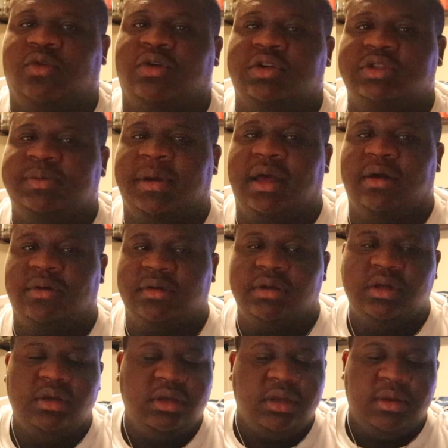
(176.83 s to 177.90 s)
horsepower,
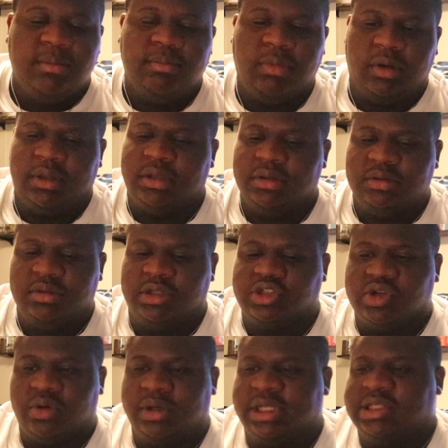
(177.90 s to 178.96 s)
but the
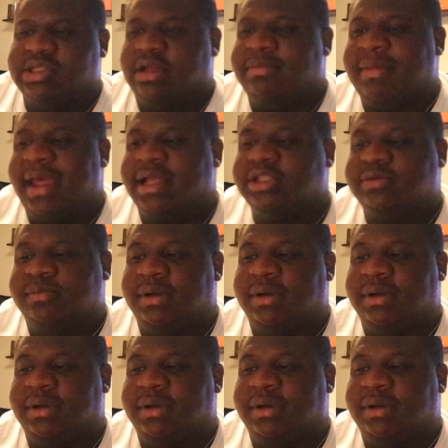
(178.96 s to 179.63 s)
torque is unmatched.